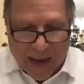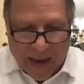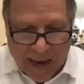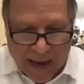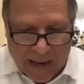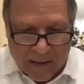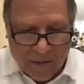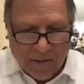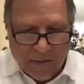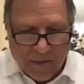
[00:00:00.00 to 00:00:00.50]

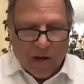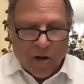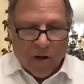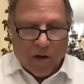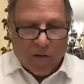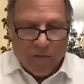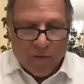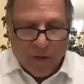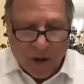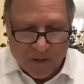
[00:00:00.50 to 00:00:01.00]

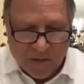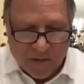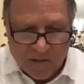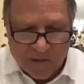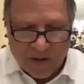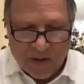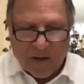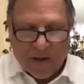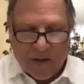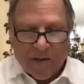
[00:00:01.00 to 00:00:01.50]

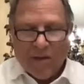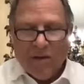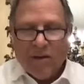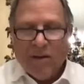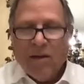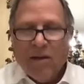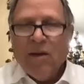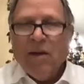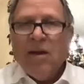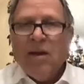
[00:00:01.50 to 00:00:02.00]
Elu
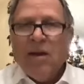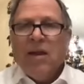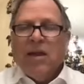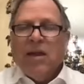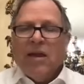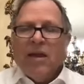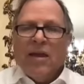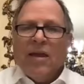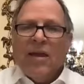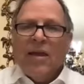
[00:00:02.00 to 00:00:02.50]

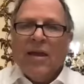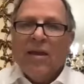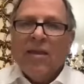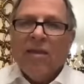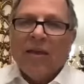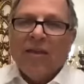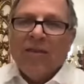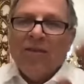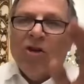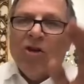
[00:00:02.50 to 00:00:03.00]

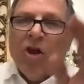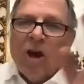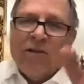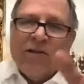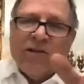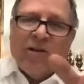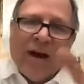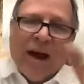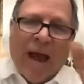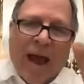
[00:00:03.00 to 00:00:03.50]
that
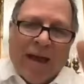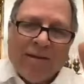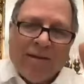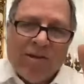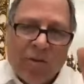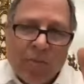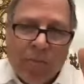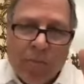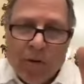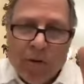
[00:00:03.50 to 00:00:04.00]
Nazir has
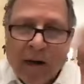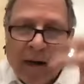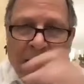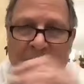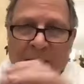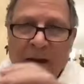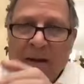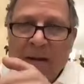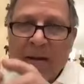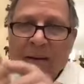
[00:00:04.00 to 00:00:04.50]
to
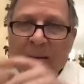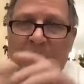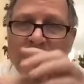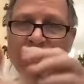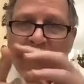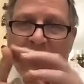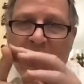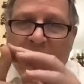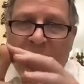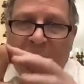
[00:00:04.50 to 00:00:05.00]
bring
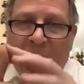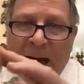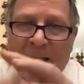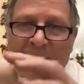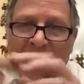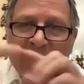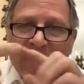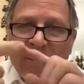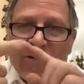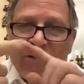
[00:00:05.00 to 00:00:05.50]
a
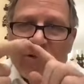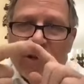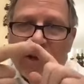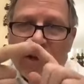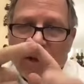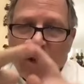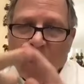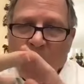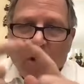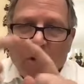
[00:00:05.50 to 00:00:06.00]
Chatas,
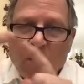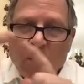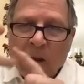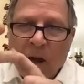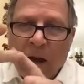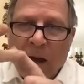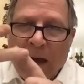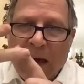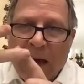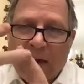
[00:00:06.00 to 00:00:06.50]
an
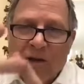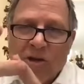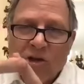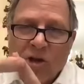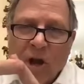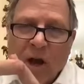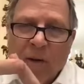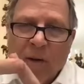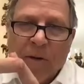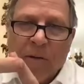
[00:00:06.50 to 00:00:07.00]
Ola, and a
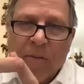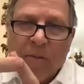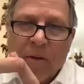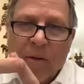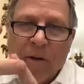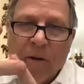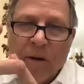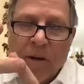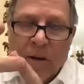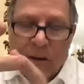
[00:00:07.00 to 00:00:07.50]
Shlami.
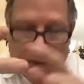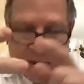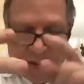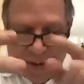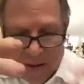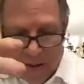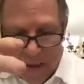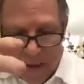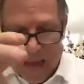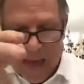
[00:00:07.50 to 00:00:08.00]

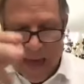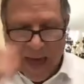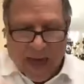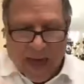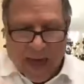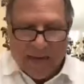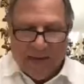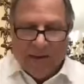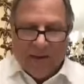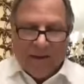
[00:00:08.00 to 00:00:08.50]

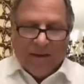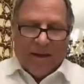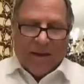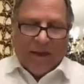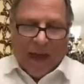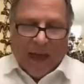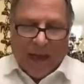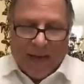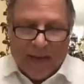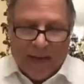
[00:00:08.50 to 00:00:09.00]
And
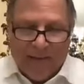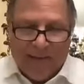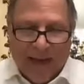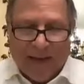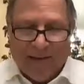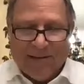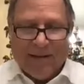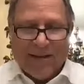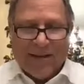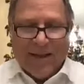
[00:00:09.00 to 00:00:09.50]
he
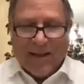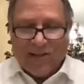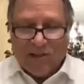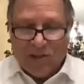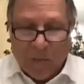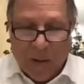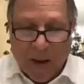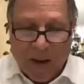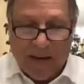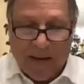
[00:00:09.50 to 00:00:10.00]

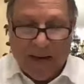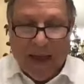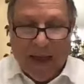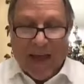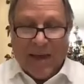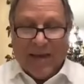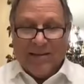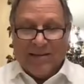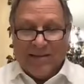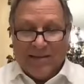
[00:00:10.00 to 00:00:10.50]
designates money
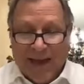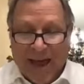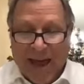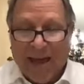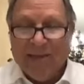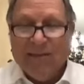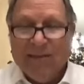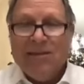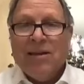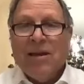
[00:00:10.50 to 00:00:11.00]
and he
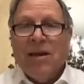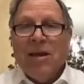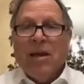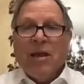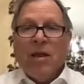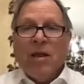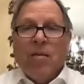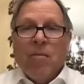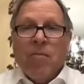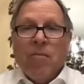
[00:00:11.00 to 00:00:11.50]
says,
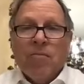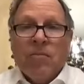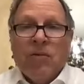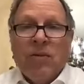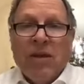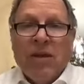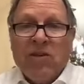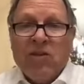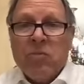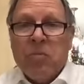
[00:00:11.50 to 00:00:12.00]

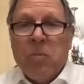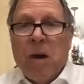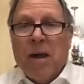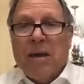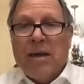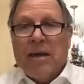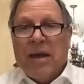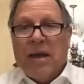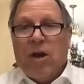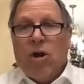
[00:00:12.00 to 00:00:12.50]
This
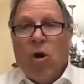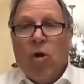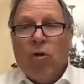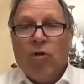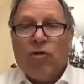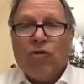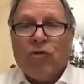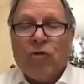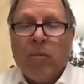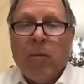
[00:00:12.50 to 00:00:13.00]
money
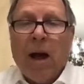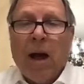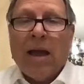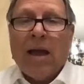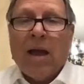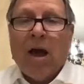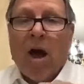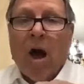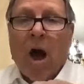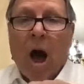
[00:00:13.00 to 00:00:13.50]
goes for
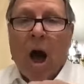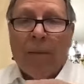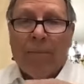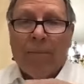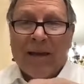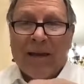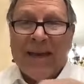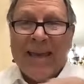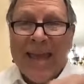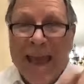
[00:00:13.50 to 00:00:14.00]
my
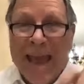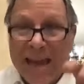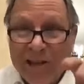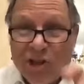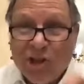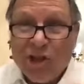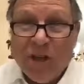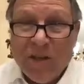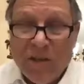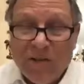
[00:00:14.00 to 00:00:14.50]

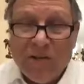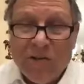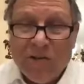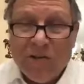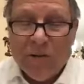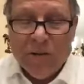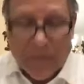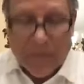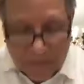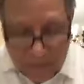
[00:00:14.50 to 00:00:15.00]
obligations.